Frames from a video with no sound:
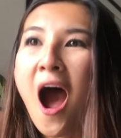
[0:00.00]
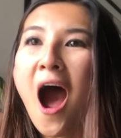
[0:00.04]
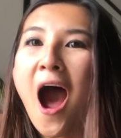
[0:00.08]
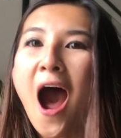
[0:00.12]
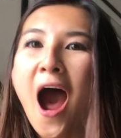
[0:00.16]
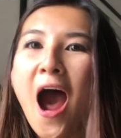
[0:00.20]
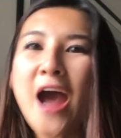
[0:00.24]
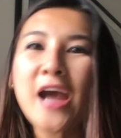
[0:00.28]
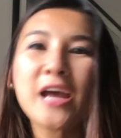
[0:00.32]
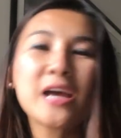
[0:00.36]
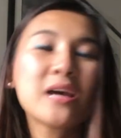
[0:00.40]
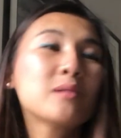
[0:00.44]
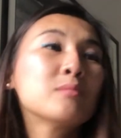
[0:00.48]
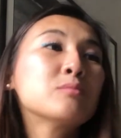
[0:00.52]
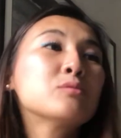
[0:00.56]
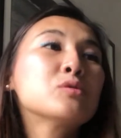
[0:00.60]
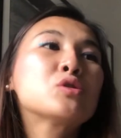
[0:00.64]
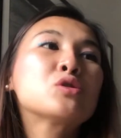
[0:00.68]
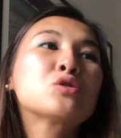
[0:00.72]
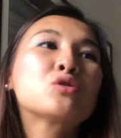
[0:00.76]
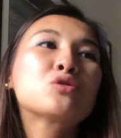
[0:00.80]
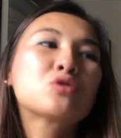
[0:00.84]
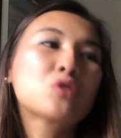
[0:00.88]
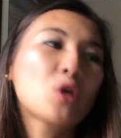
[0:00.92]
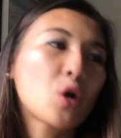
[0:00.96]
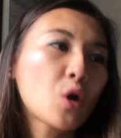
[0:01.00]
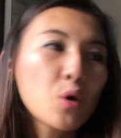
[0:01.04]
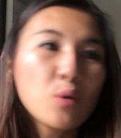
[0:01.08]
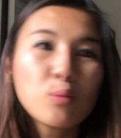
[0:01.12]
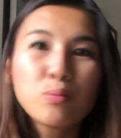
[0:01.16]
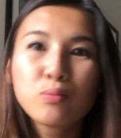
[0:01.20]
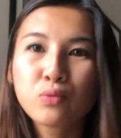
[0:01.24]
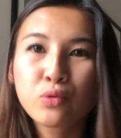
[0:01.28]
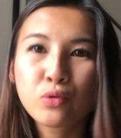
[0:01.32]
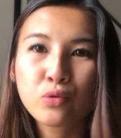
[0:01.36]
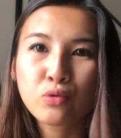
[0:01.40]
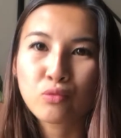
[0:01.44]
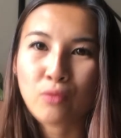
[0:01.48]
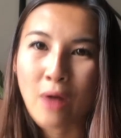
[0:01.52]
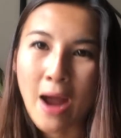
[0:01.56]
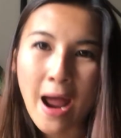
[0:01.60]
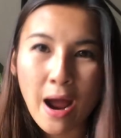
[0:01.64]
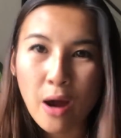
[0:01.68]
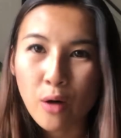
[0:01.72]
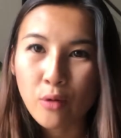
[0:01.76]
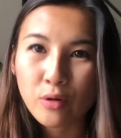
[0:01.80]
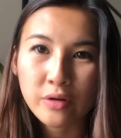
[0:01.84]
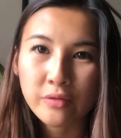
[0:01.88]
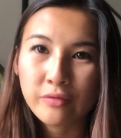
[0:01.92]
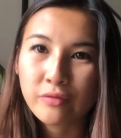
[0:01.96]
I am so
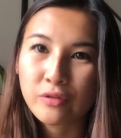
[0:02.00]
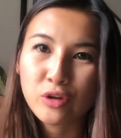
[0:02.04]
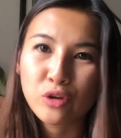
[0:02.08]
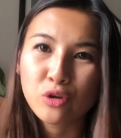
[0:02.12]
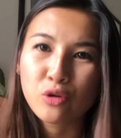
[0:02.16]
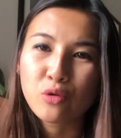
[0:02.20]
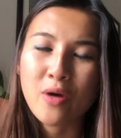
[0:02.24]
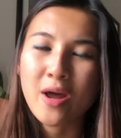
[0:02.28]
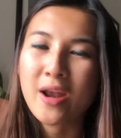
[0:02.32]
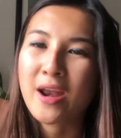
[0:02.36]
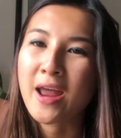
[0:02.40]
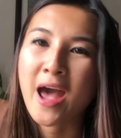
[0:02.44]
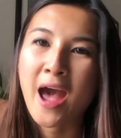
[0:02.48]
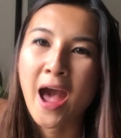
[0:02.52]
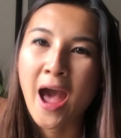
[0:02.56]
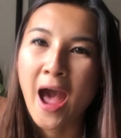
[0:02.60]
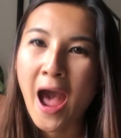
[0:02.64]
proud of you and